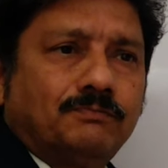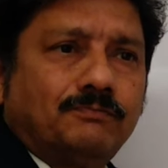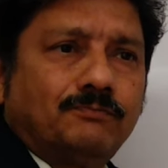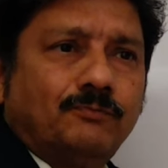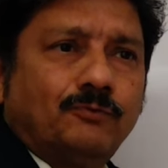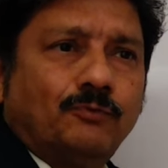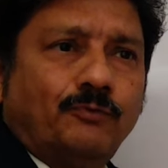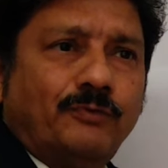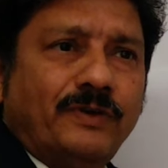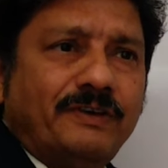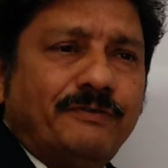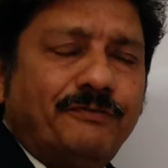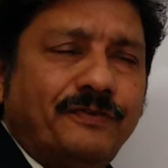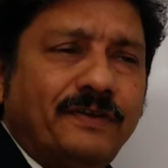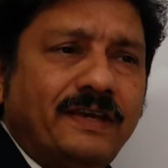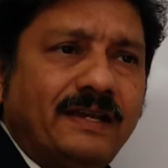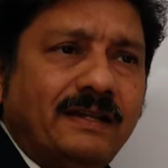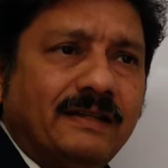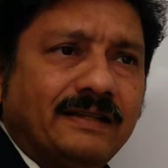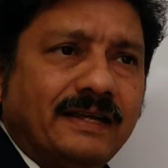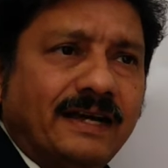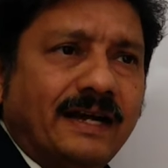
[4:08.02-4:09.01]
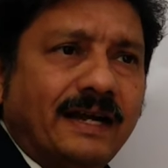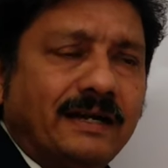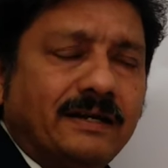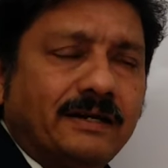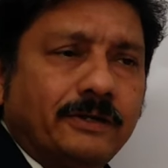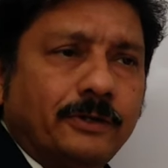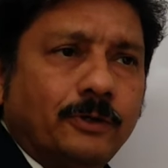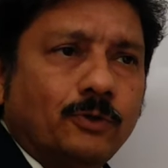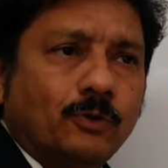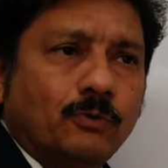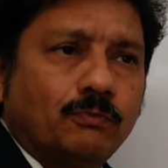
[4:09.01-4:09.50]
we feel
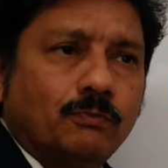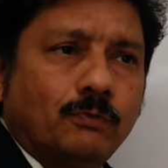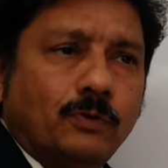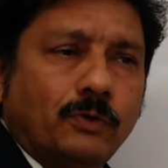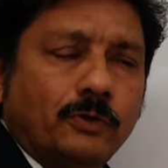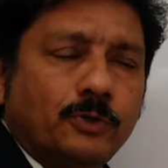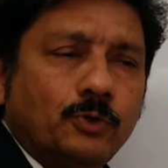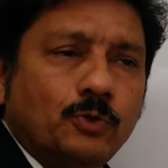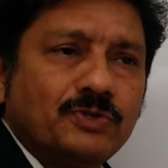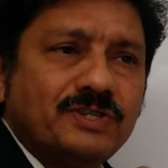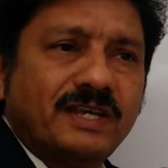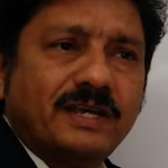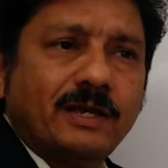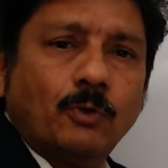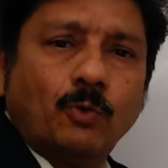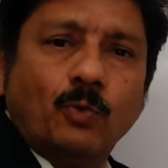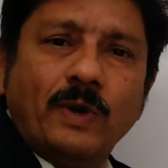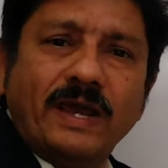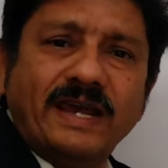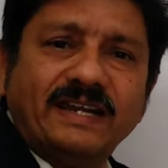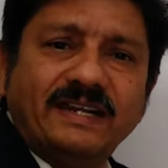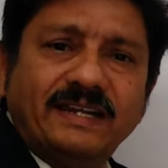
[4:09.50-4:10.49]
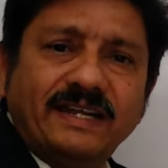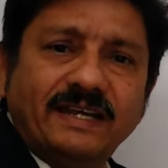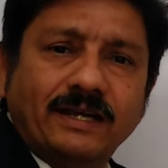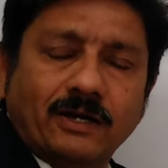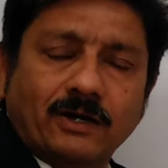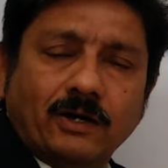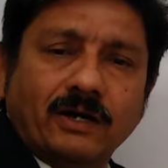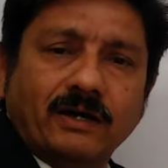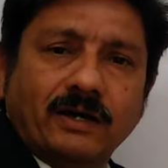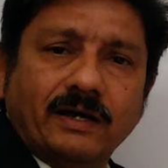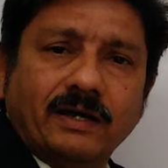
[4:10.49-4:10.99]
that, using a
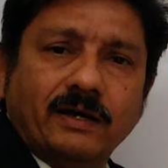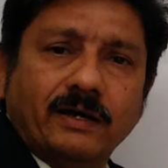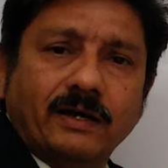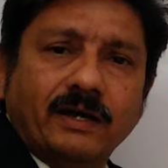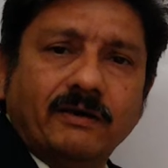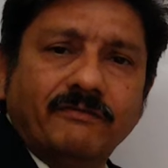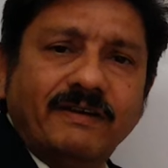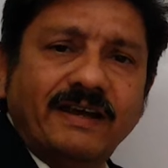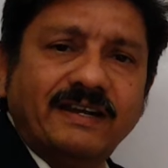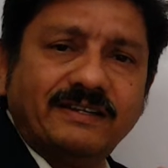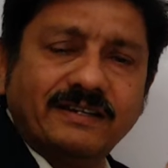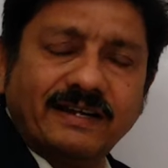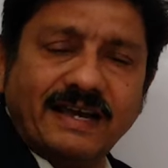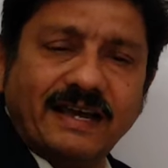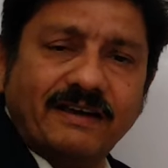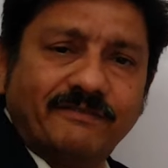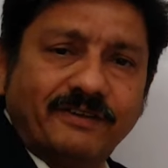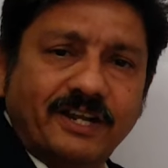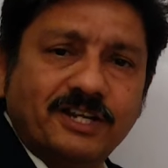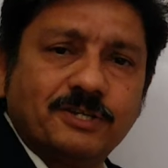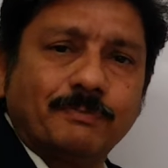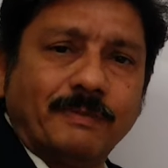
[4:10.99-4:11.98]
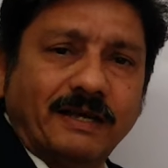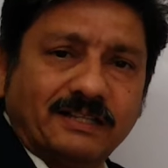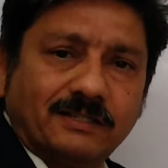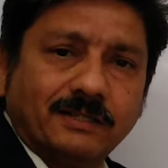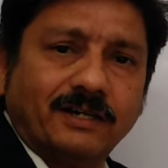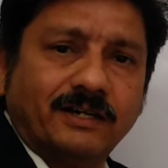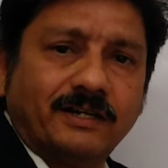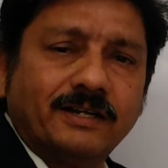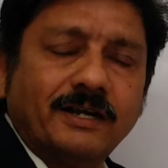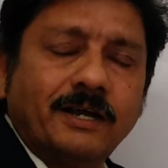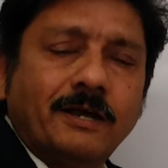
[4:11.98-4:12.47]
weighted average
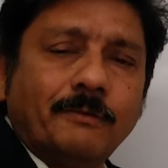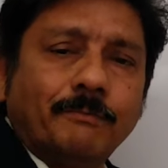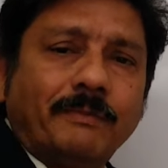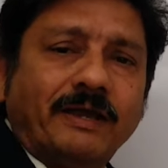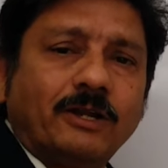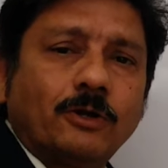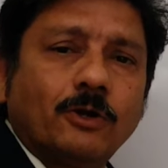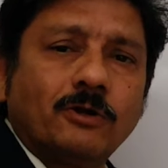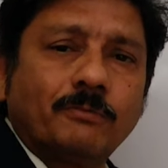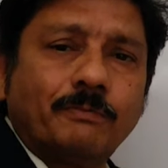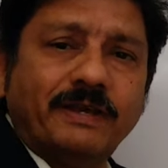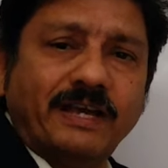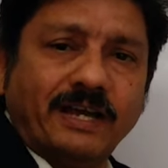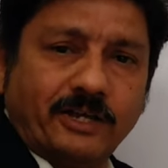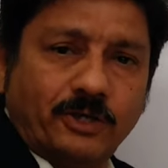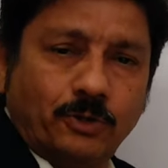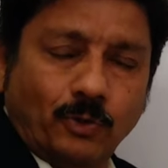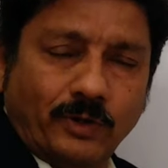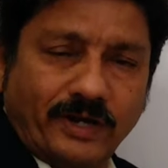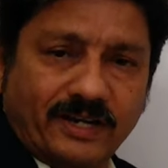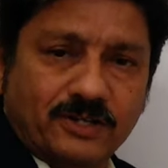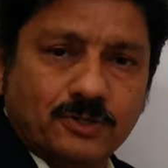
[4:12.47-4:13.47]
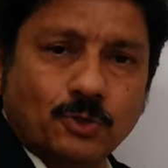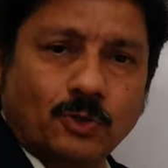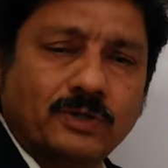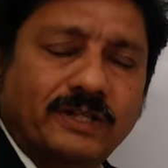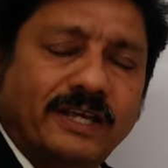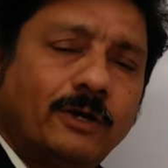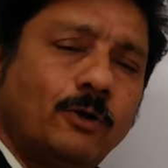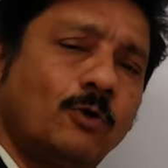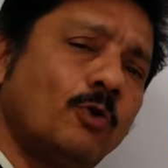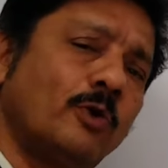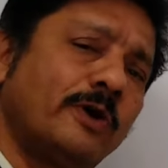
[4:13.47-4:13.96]
method may not be accurate. So
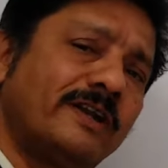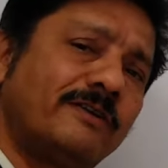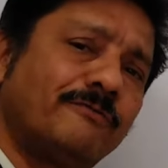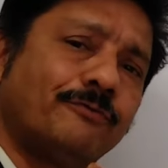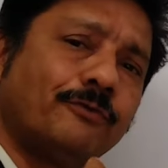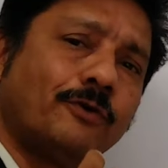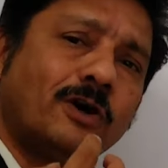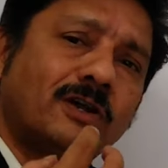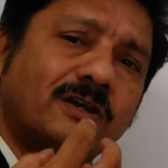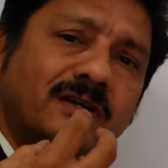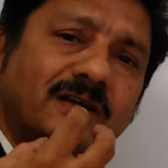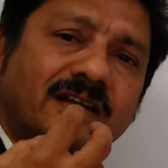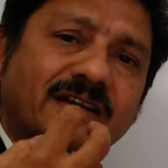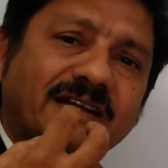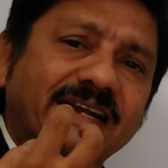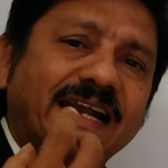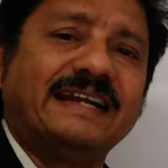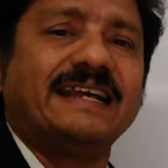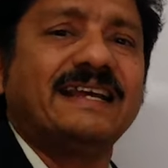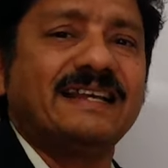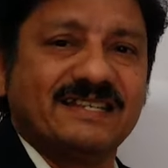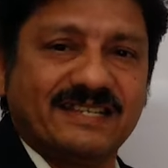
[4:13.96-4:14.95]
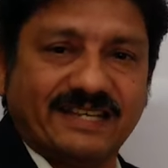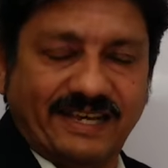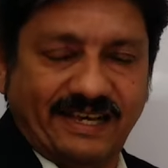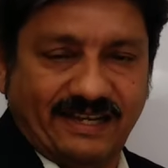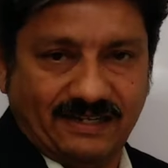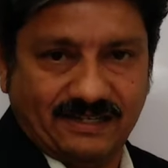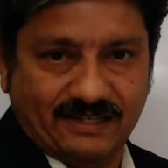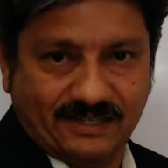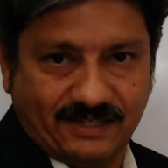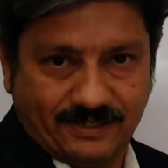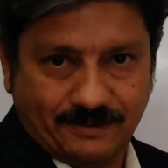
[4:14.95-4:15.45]
they go in for rating
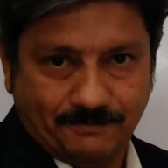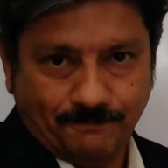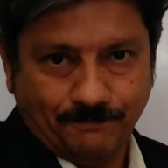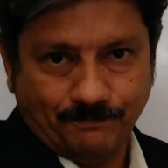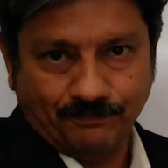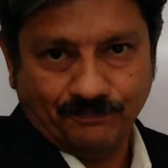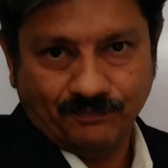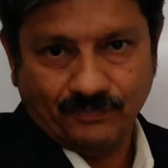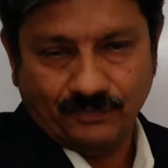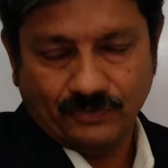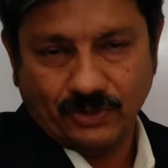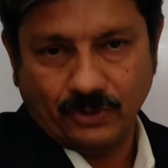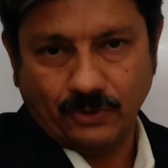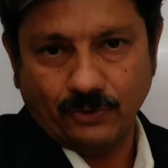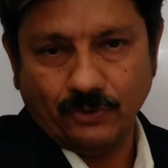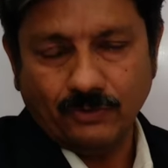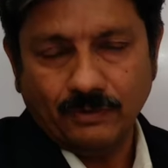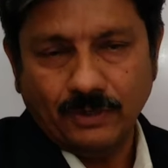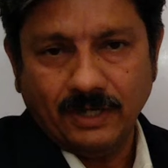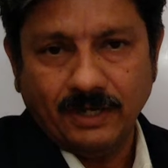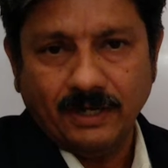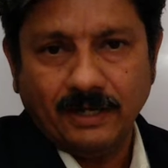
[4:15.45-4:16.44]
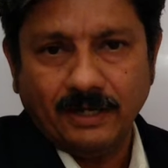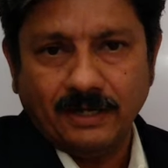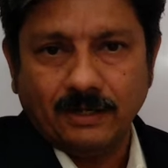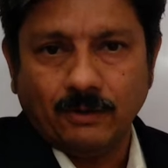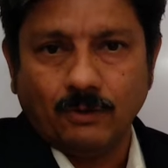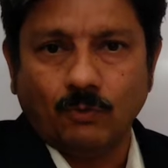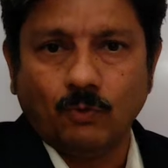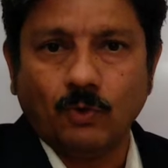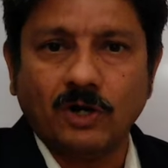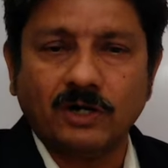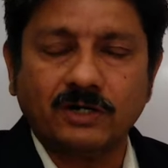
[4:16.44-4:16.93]
scales,
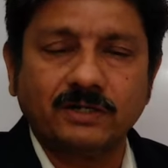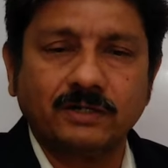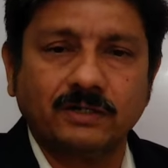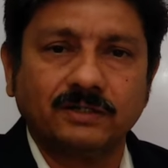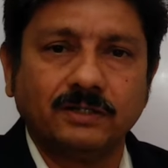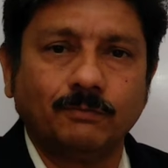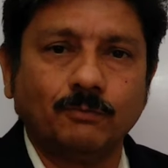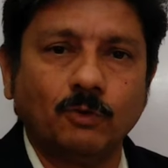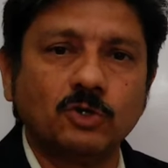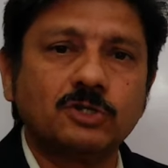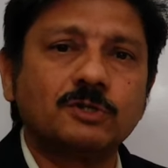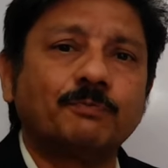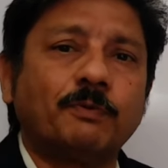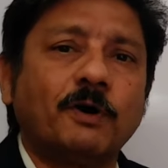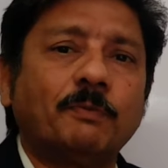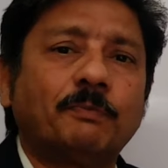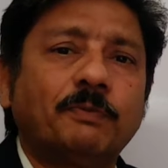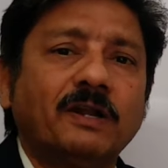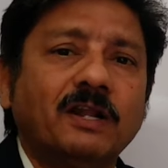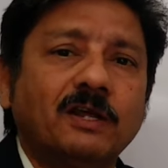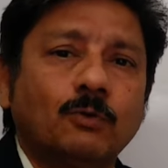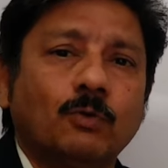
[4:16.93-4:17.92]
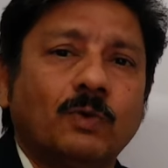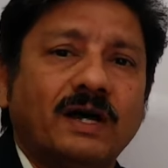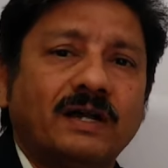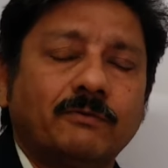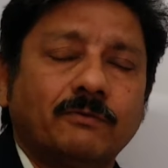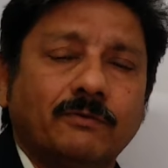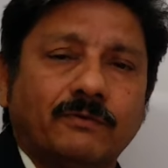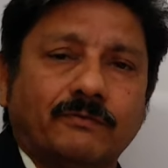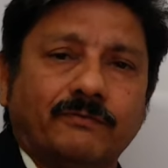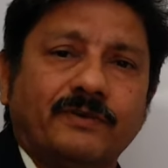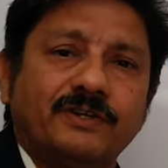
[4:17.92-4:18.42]
What the most popular
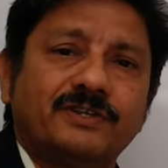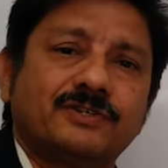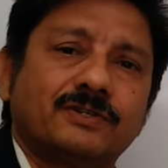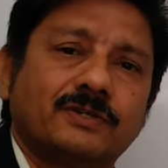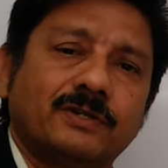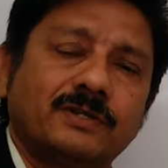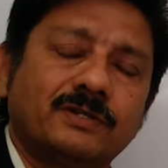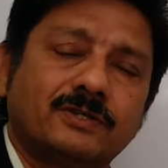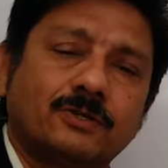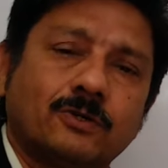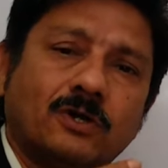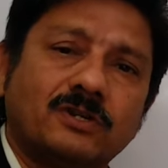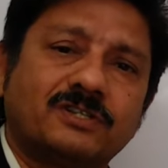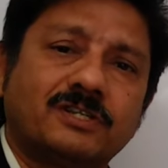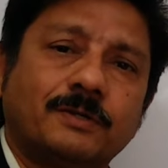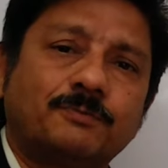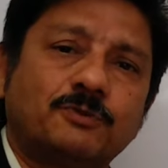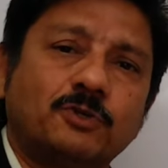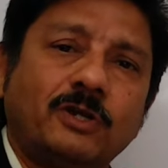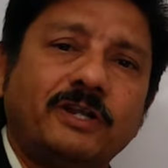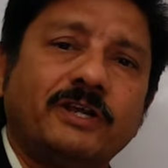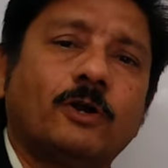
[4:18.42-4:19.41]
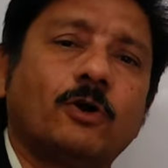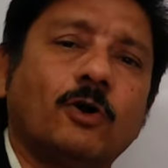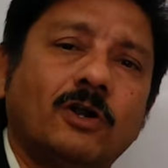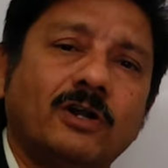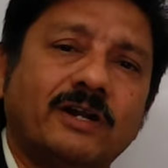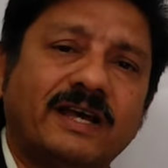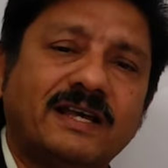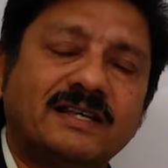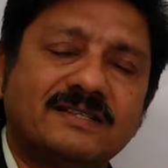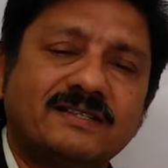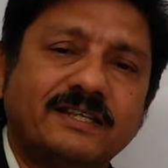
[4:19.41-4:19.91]
one, which is conceptually
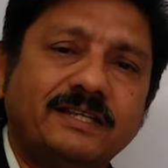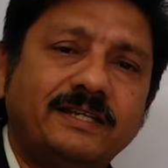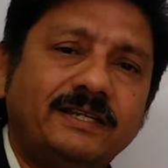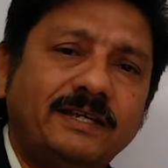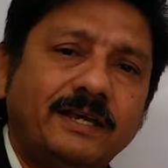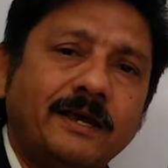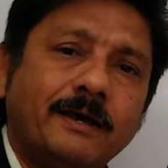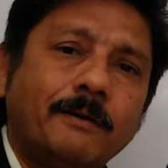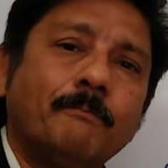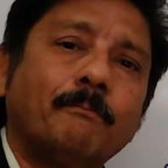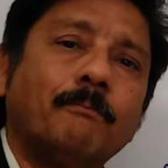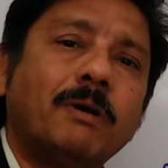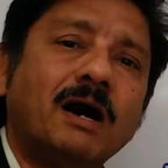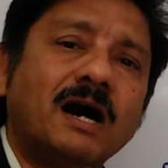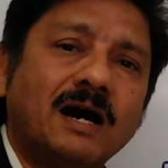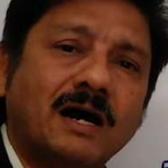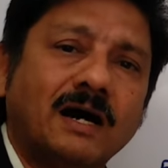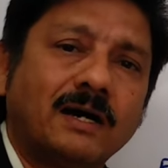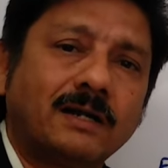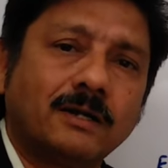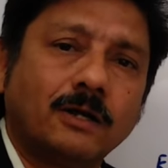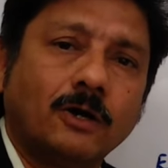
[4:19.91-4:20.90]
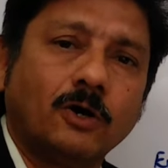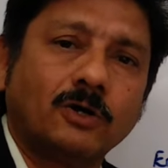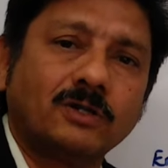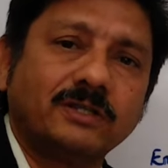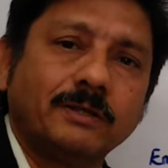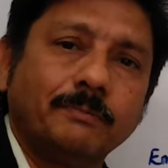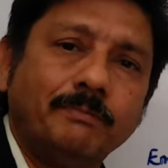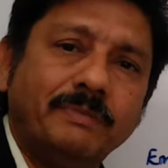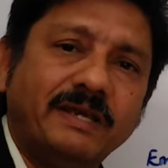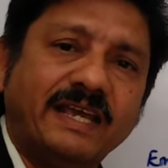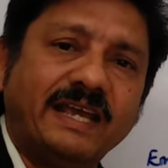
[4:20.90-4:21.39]
called as the bar or
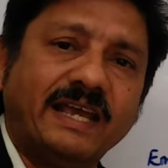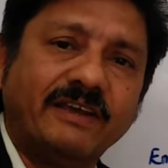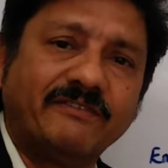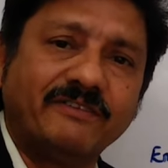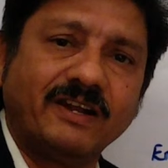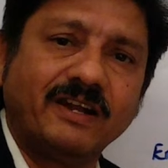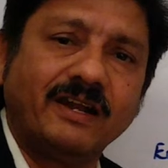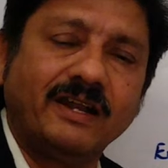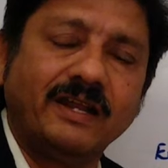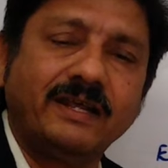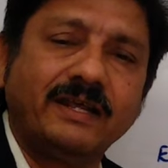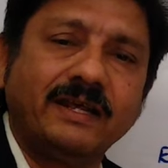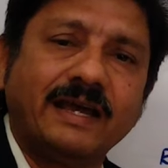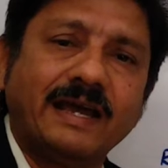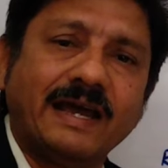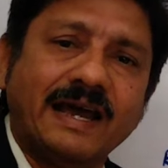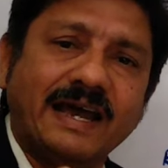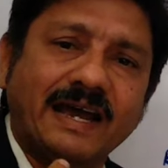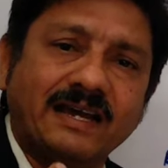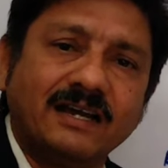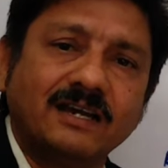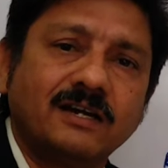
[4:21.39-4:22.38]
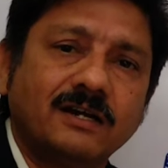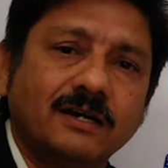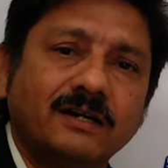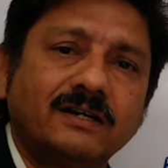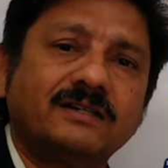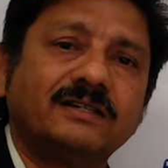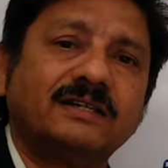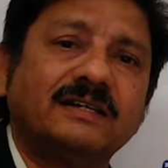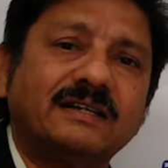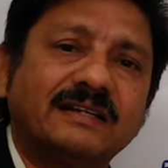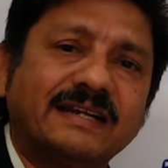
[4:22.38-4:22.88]
the behaviorally
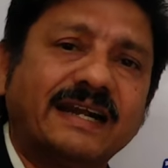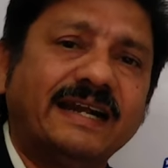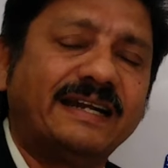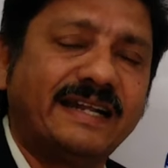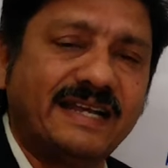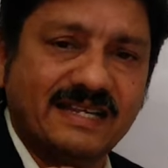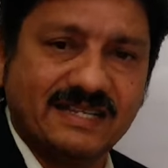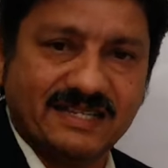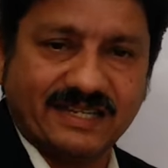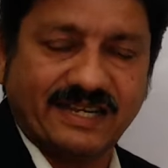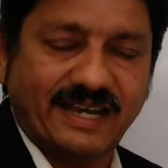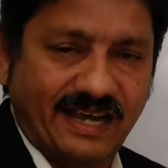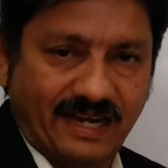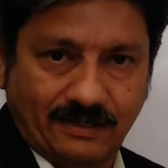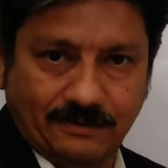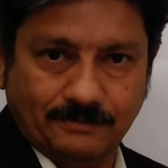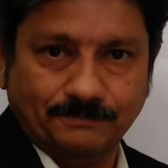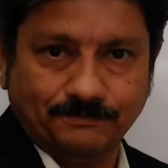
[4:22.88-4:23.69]
anchored rating scale.